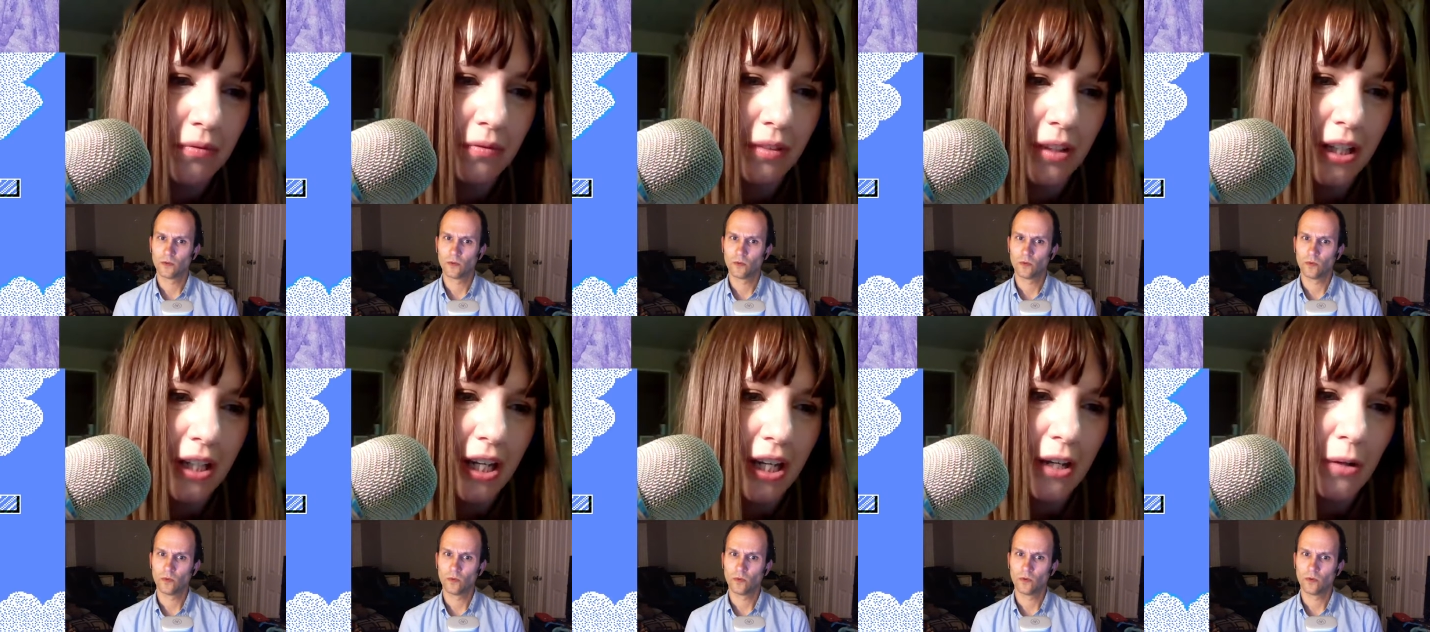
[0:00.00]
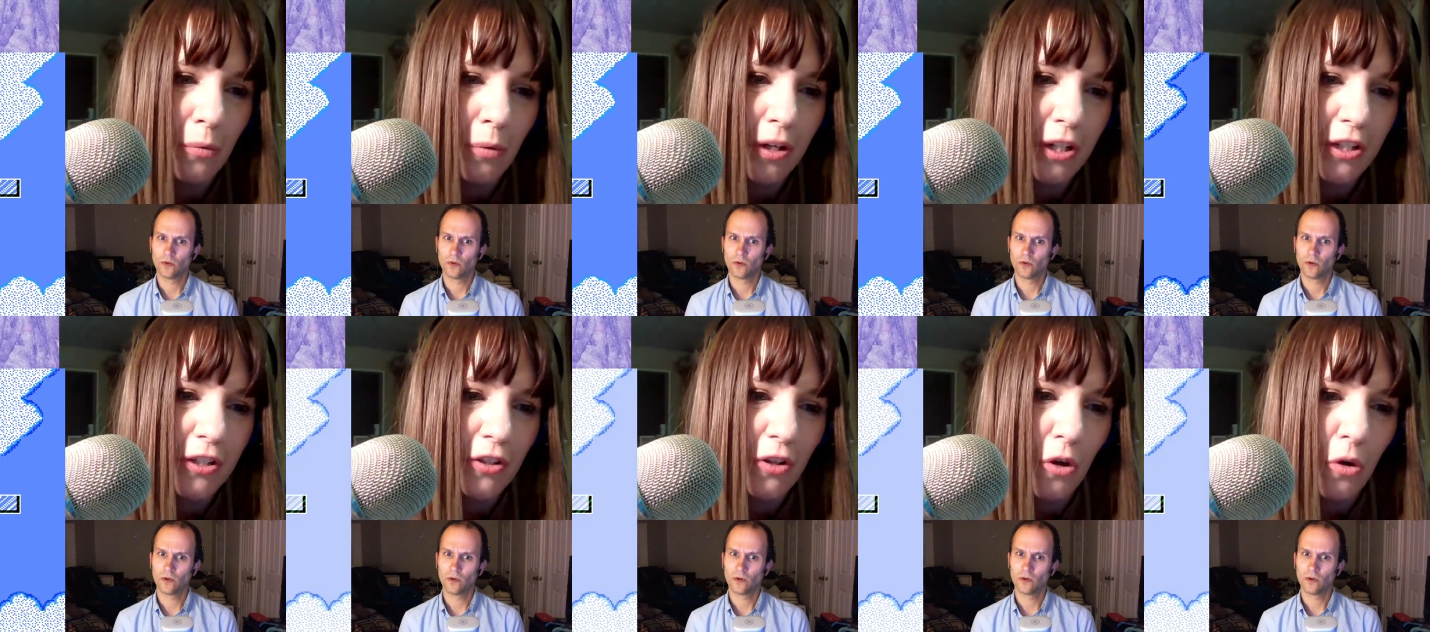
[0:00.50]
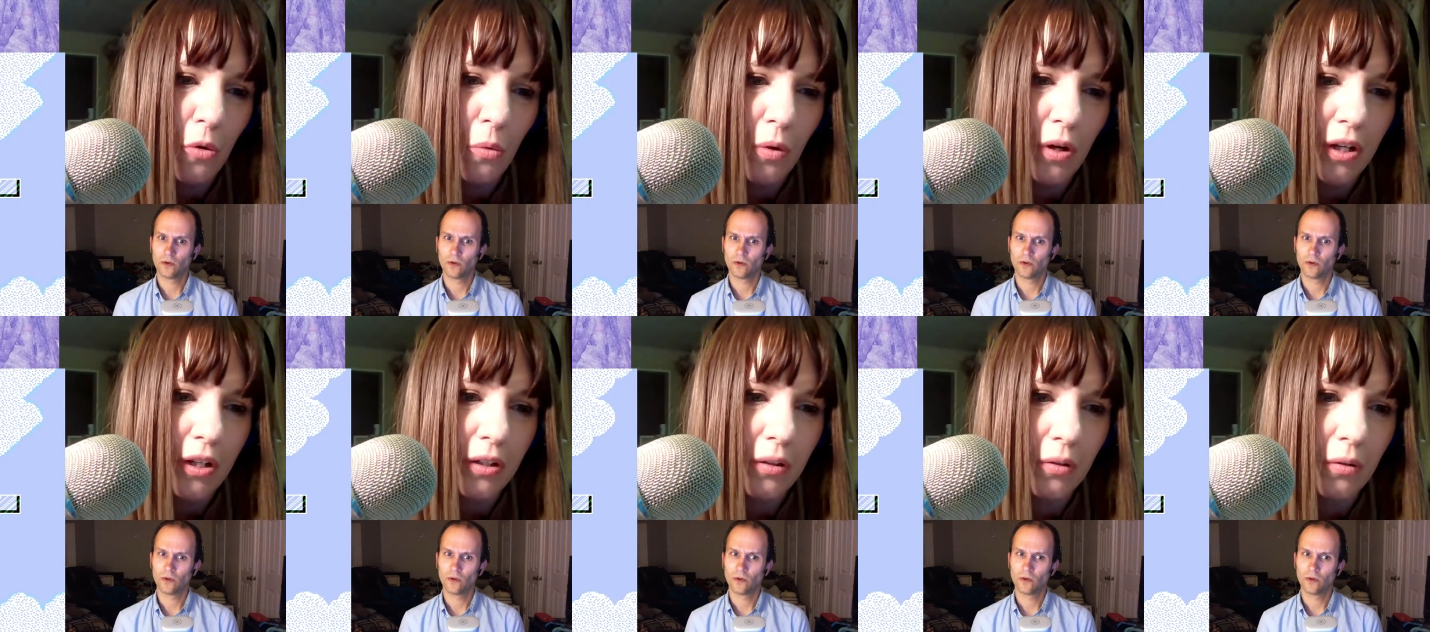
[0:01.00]
Speaker 1: like, I want to know
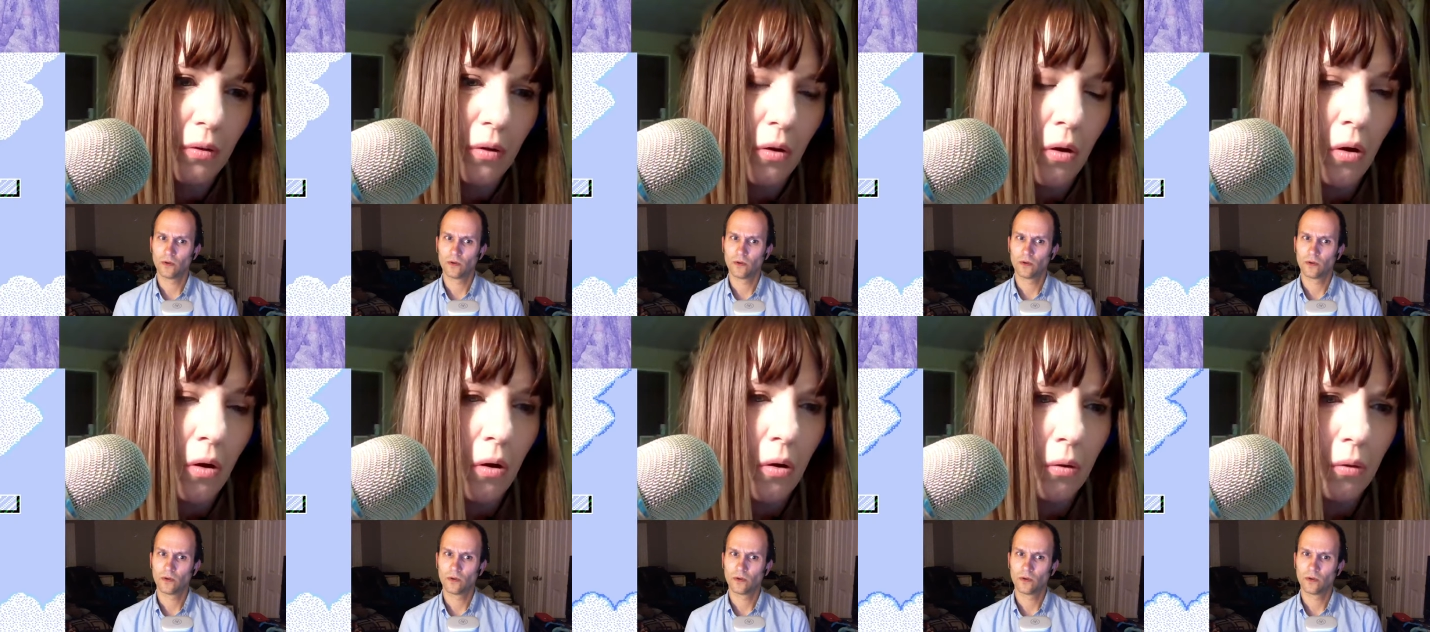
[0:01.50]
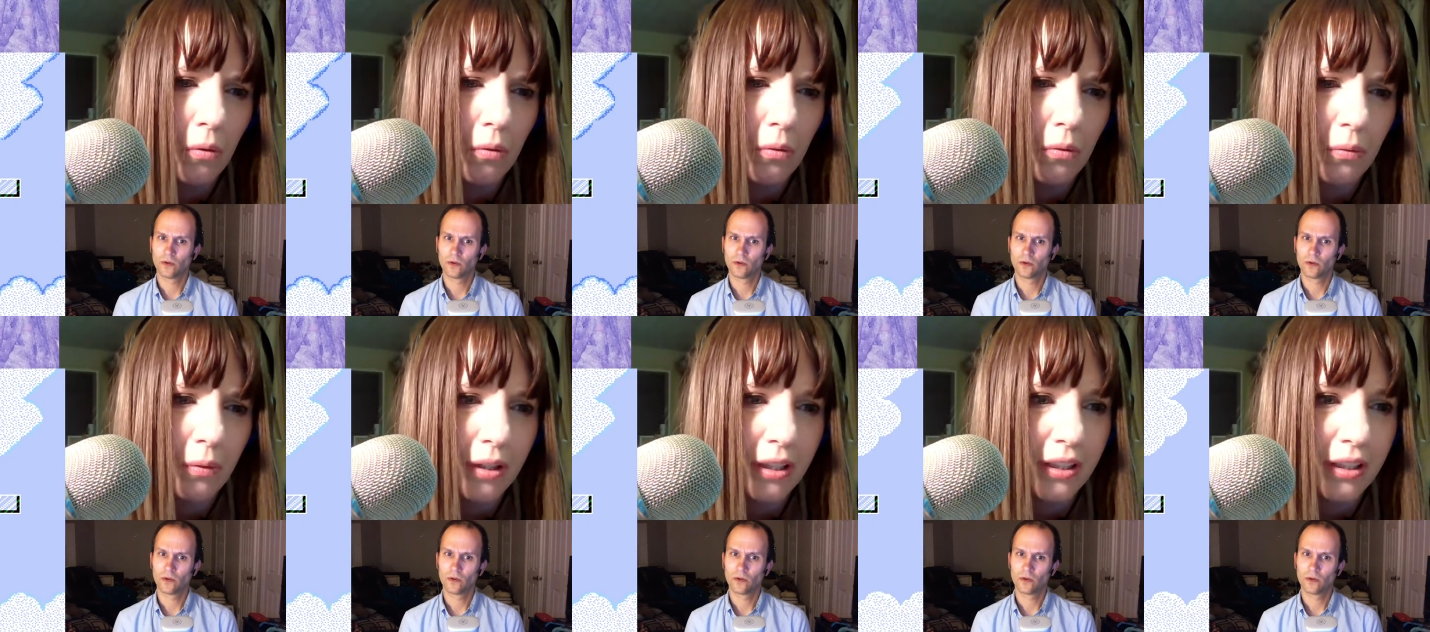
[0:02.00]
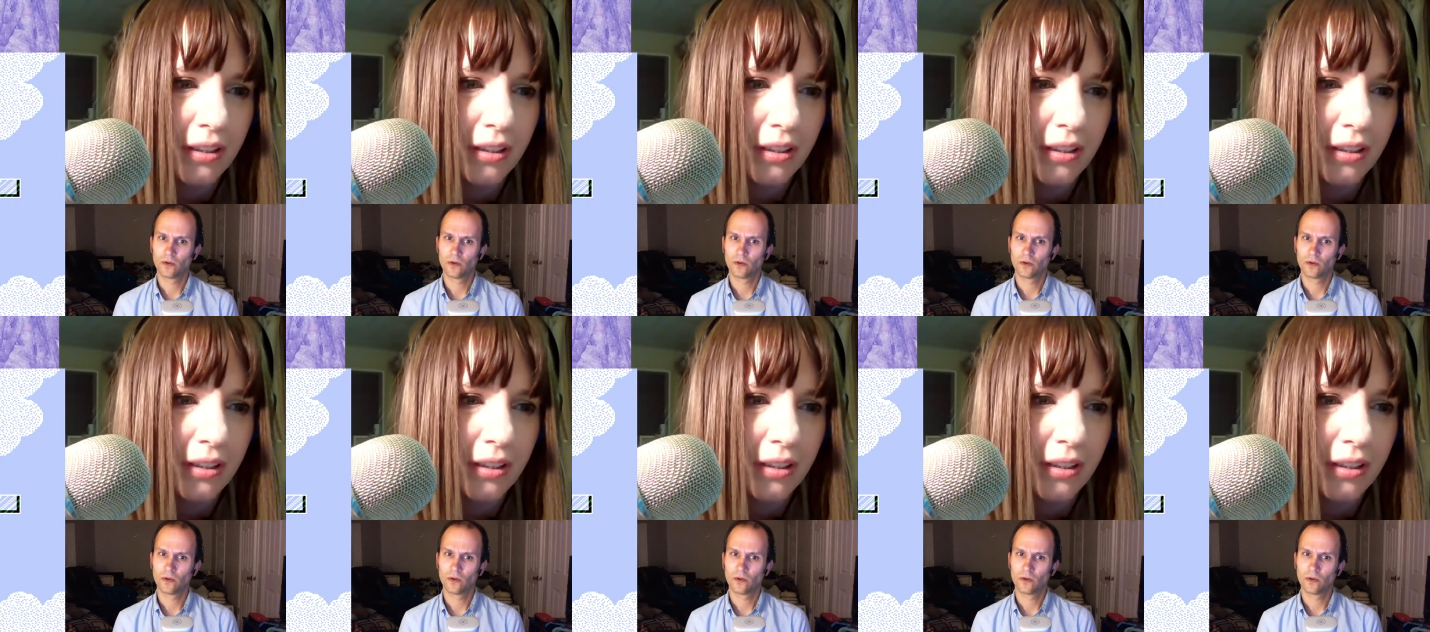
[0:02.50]
what. Oh, what?